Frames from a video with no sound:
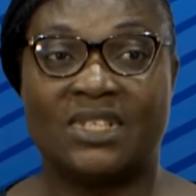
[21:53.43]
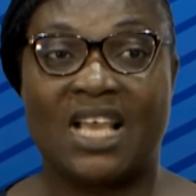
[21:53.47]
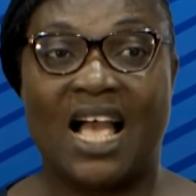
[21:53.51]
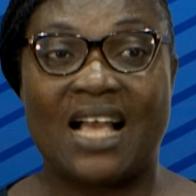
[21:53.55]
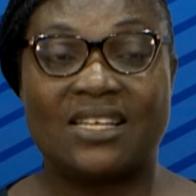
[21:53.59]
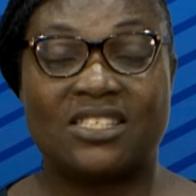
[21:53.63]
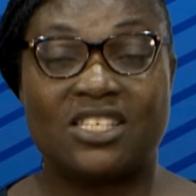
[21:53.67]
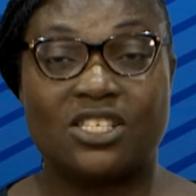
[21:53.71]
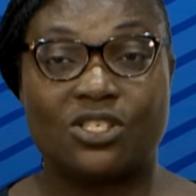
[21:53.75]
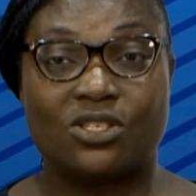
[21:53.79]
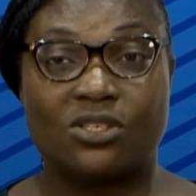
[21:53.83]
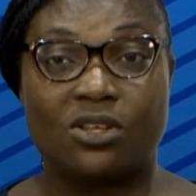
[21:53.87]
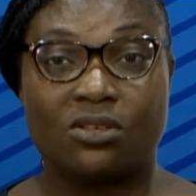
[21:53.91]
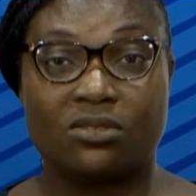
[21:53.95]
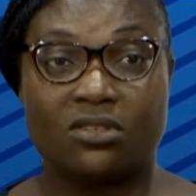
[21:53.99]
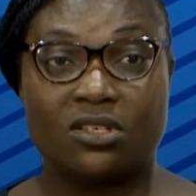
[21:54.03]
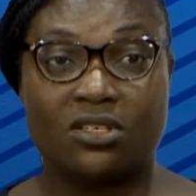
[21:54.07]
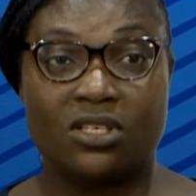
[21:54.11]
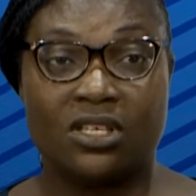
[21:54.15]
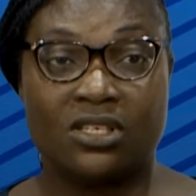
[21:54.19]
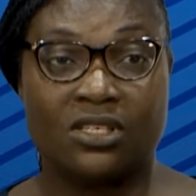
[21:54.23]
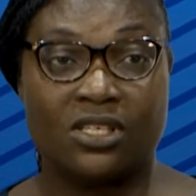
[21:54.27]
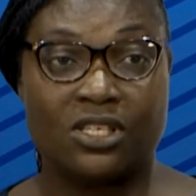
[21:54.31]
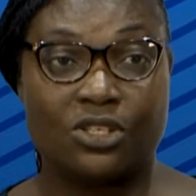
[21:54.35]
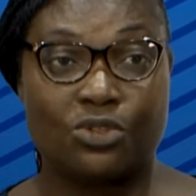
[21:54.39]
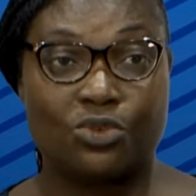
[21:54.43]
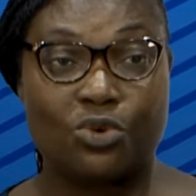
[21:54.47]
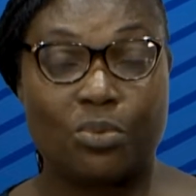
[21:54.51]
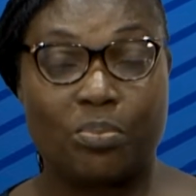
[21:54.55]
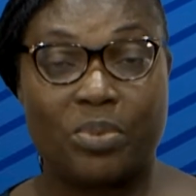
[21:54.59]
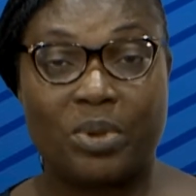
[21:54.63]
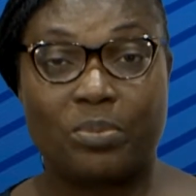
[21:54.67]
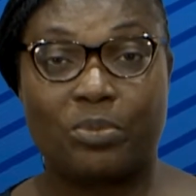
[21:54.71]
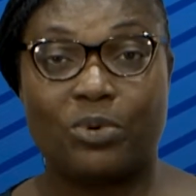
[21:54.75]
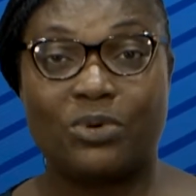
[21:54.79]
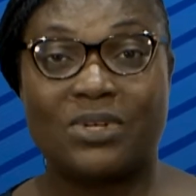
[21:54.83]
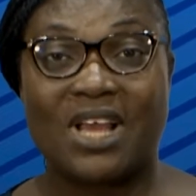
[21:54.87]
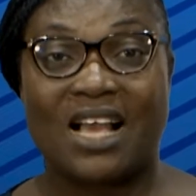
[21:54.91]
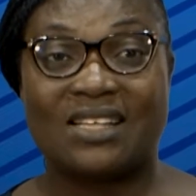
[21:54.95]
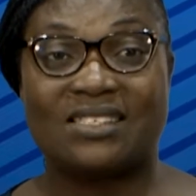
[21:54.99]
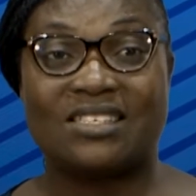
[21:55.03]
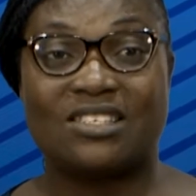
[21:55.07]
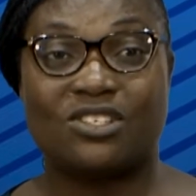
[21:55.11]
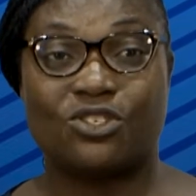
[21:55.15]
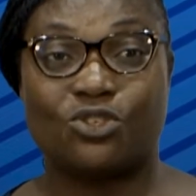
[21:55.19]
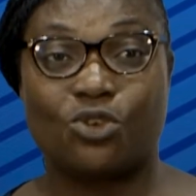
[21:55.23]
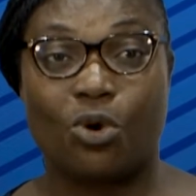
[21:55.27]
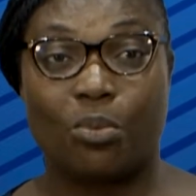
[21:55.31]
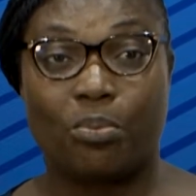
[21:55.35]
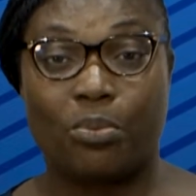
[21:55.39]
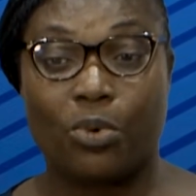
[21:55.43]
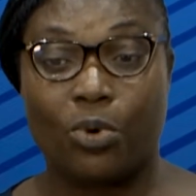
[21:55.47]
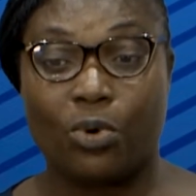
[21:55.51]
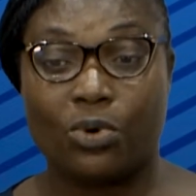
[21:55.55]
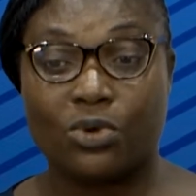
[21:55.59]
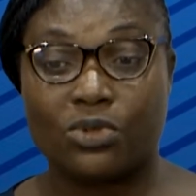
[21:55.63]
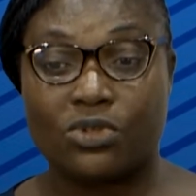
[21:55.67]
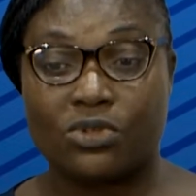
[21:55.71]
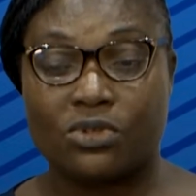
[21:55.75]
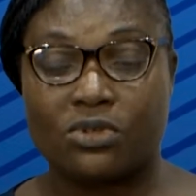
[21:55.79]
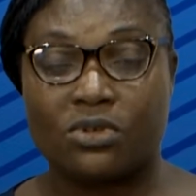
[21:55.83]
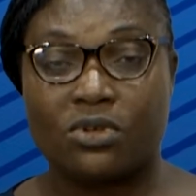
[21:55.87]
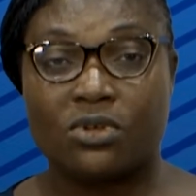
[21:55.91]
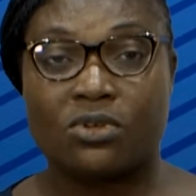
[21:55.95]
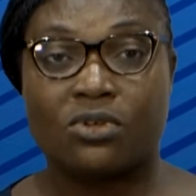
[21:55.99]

And it's the two people that is supposed